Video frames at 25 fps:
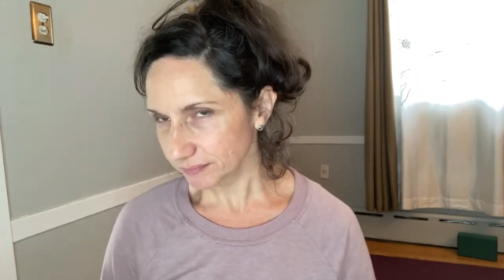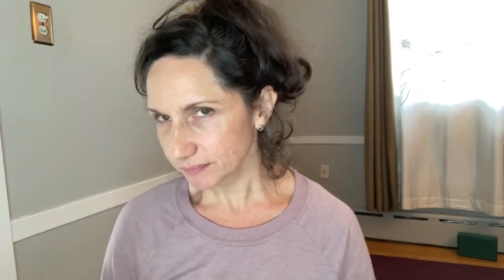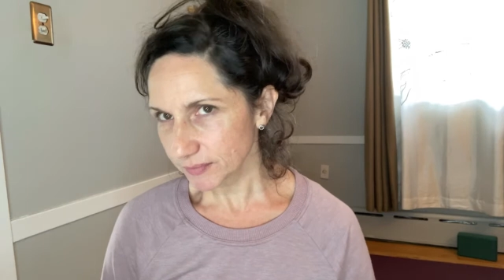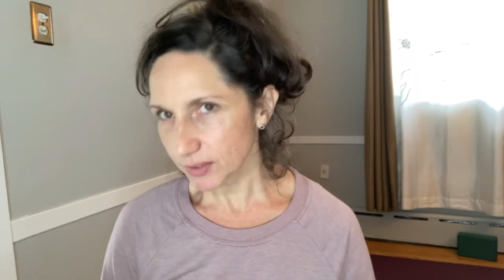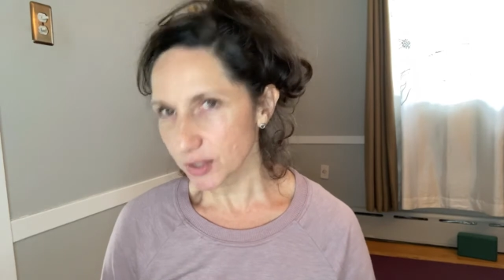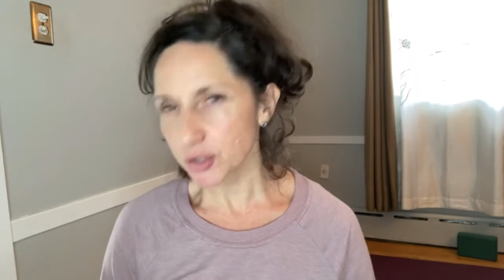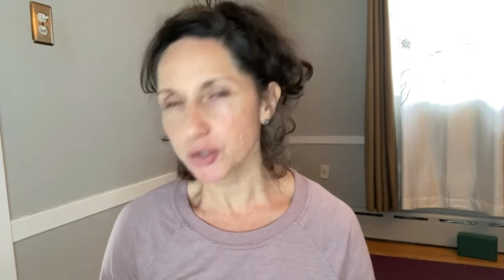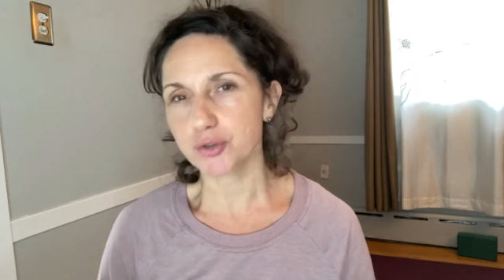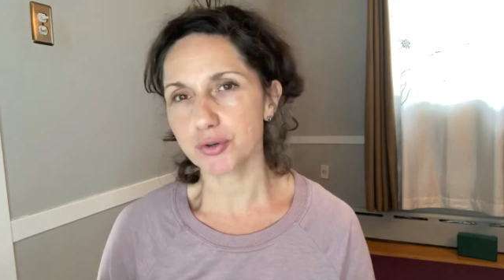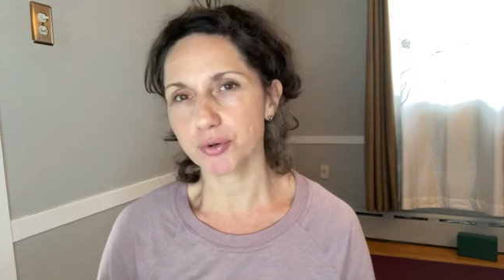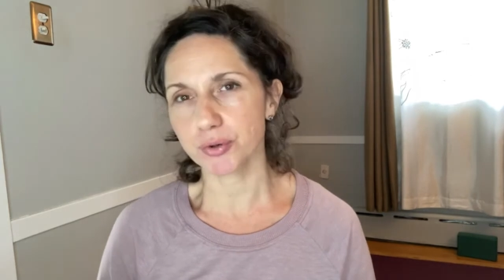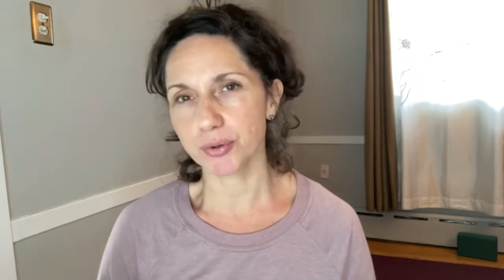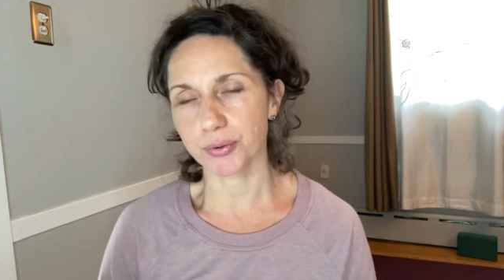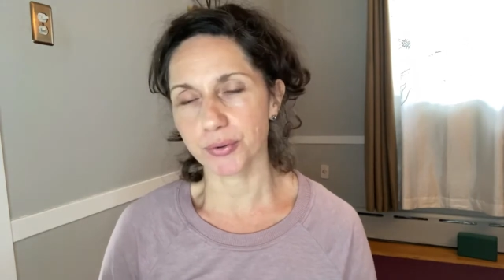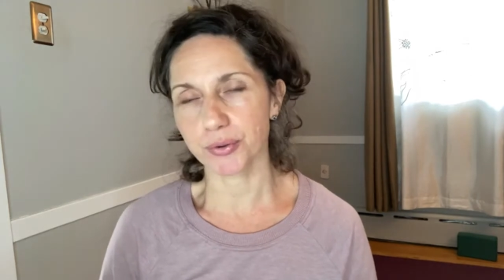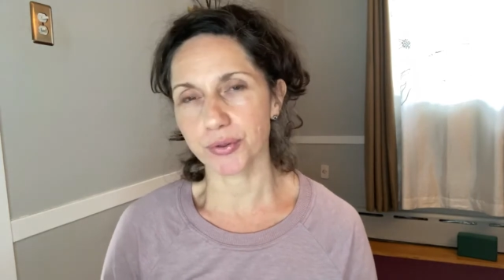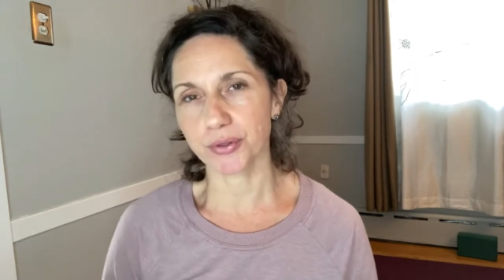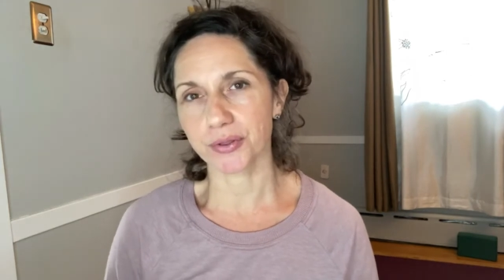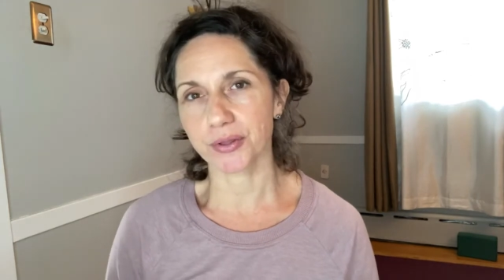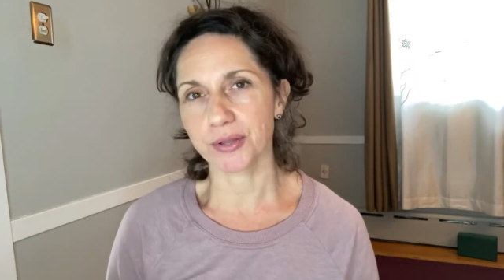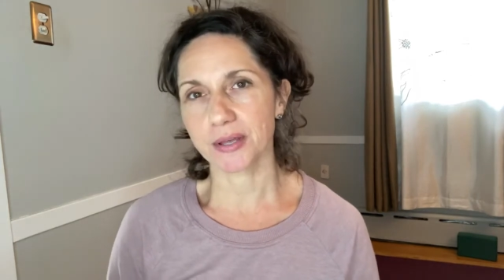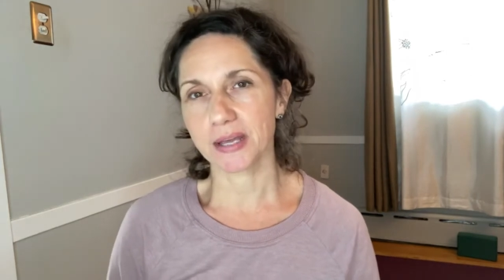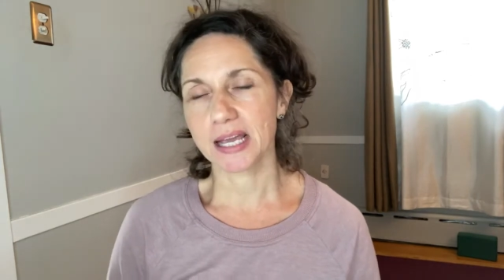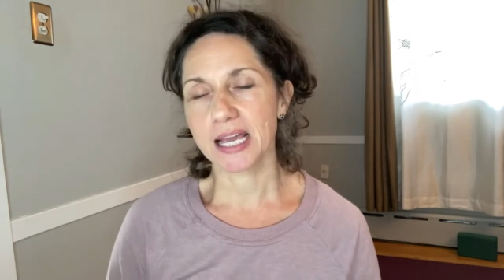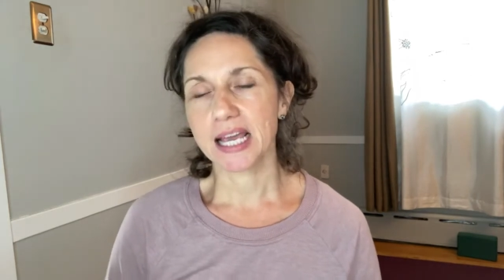
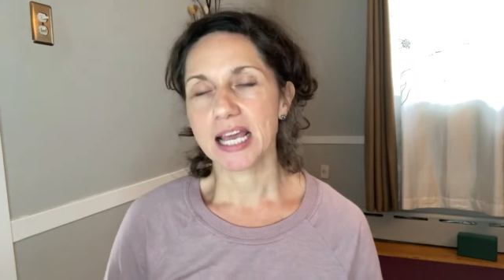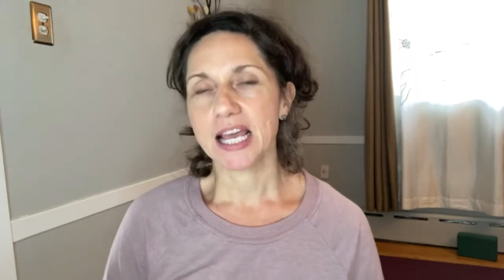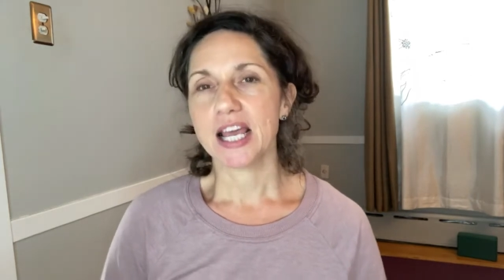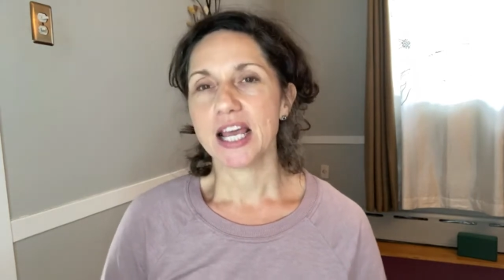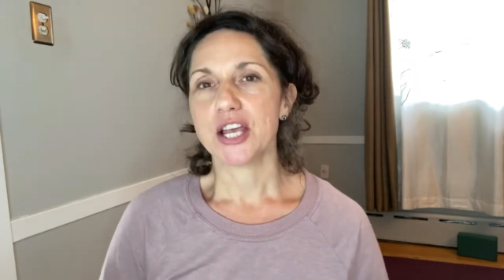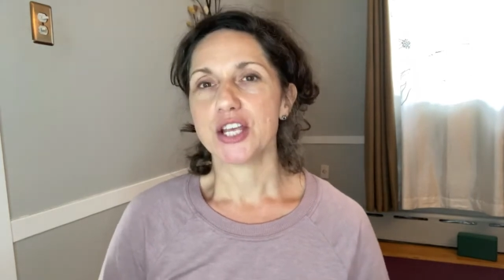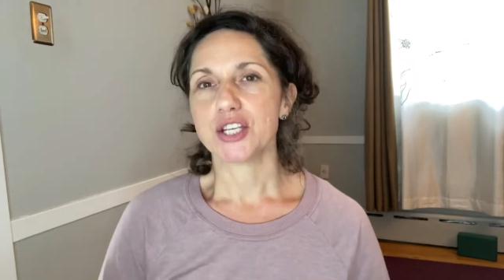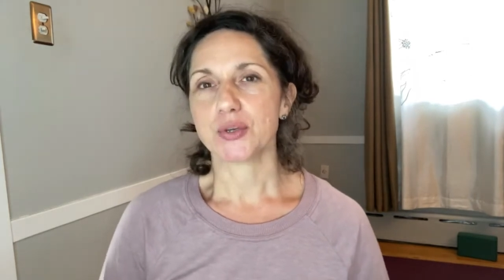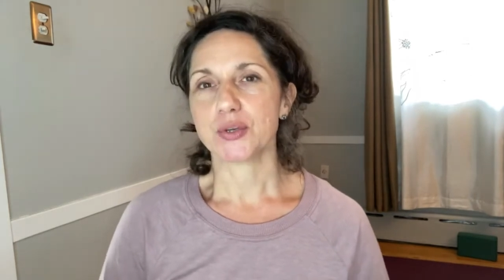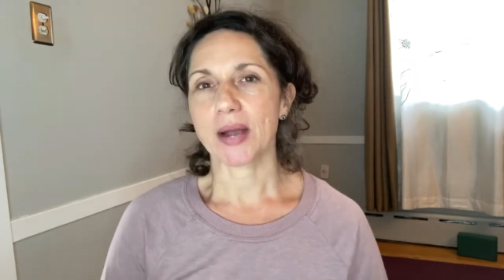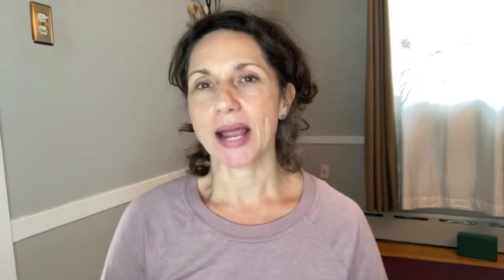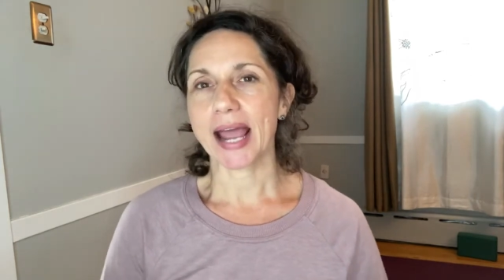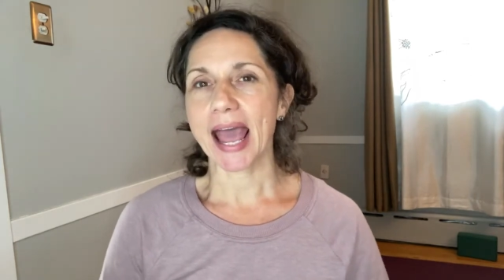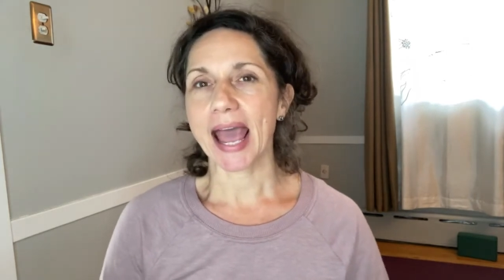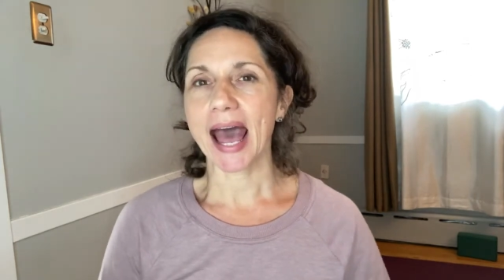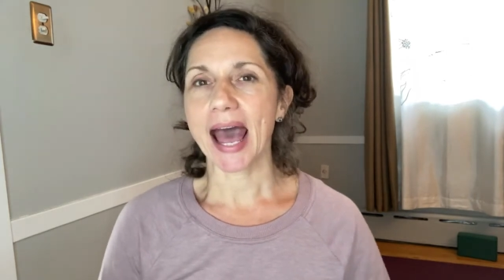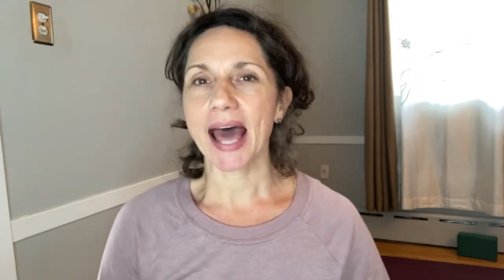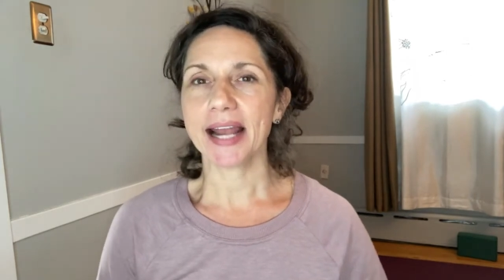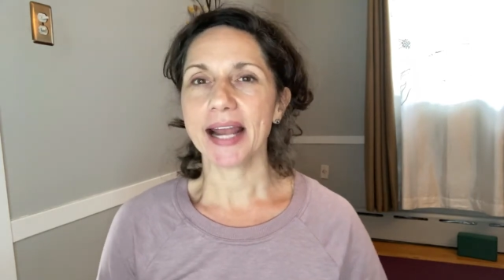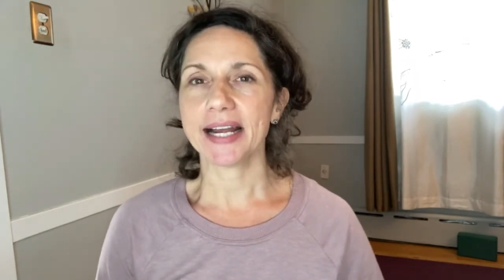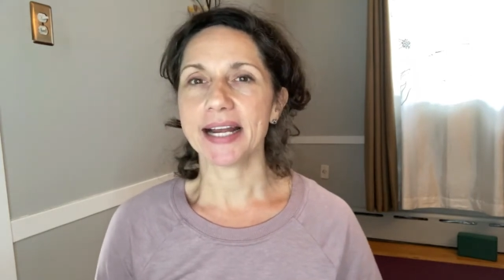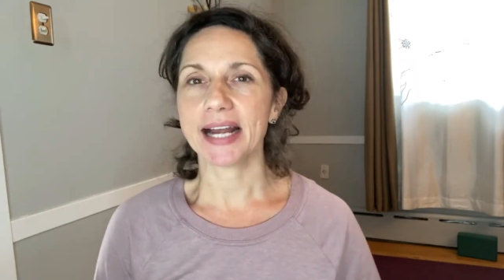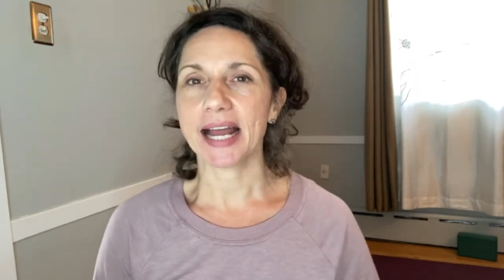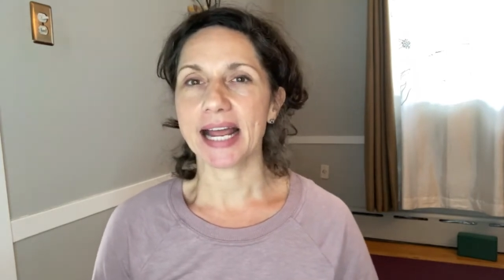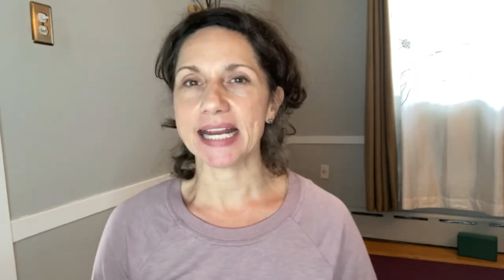Truth. So I had
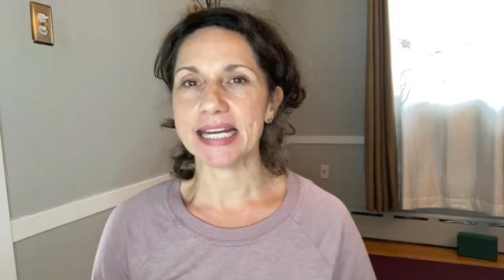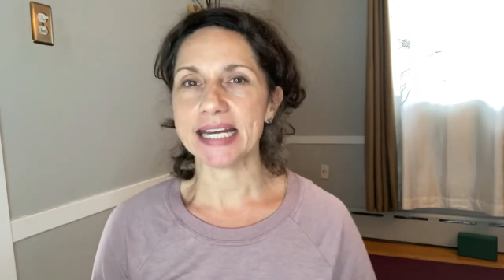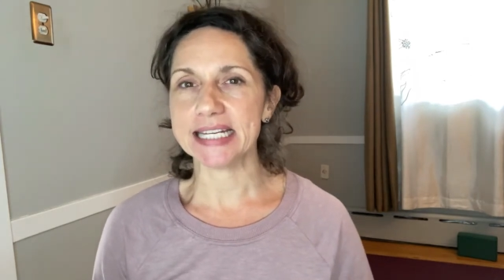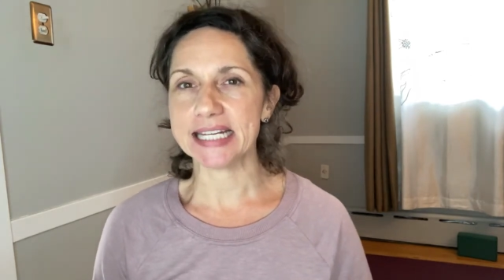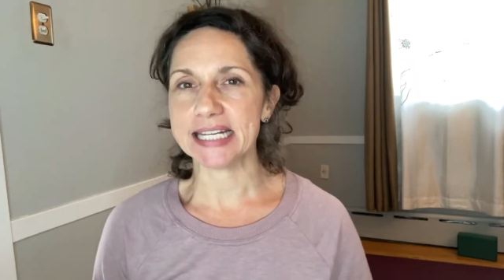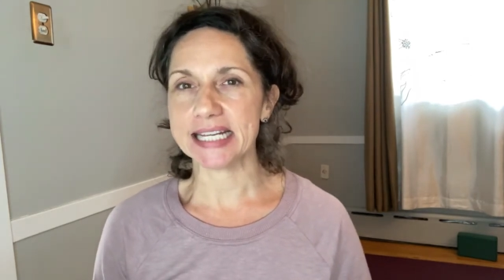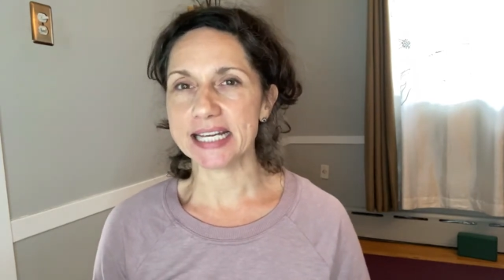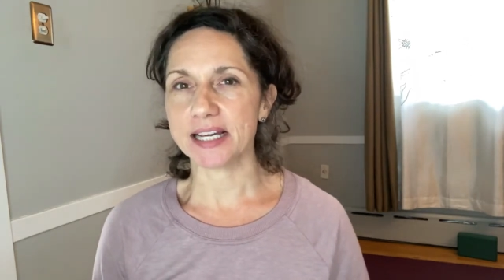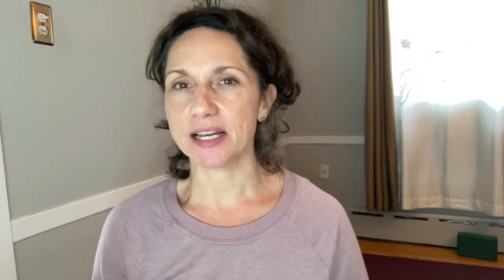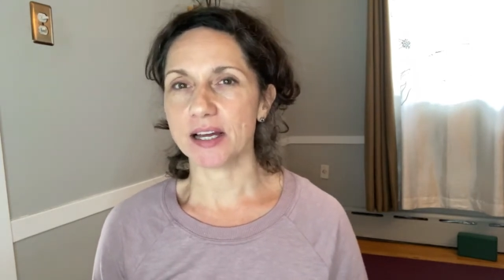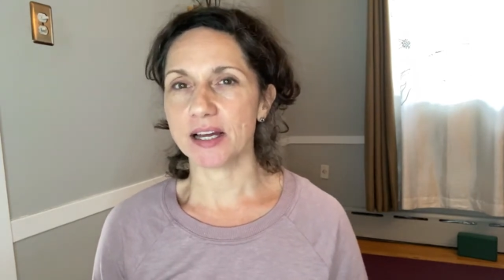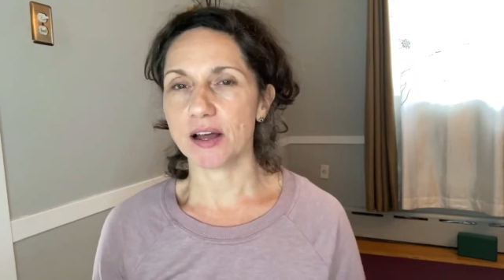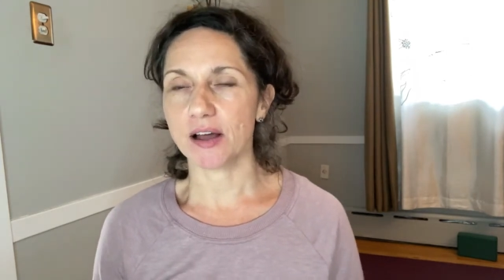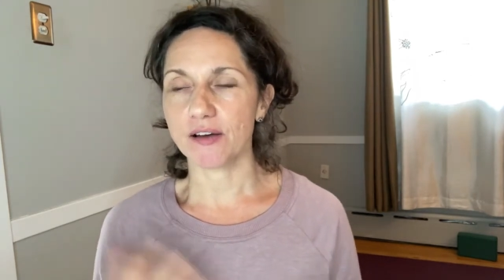an idea